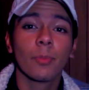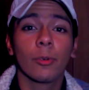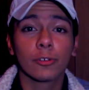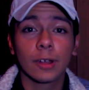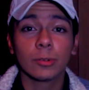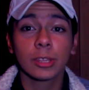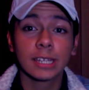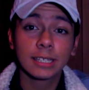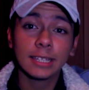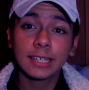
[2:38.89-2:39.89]
por favor
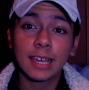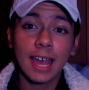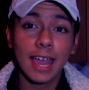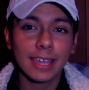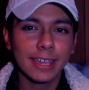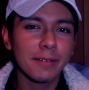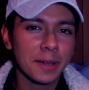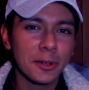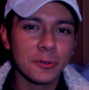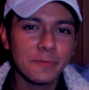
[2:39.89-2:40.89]
den click aquí
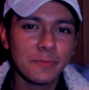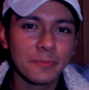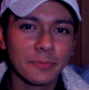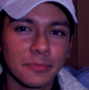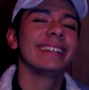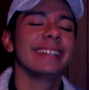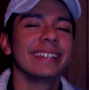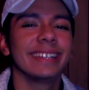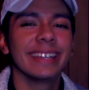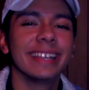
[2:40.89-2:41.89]
abajo
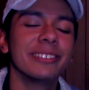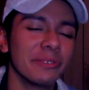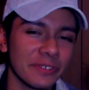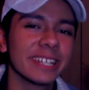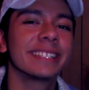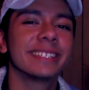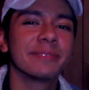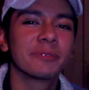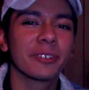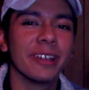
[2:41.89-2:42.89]
and don't forget to
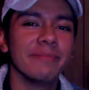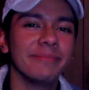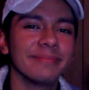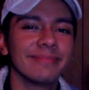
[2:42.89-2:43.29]
subscribe.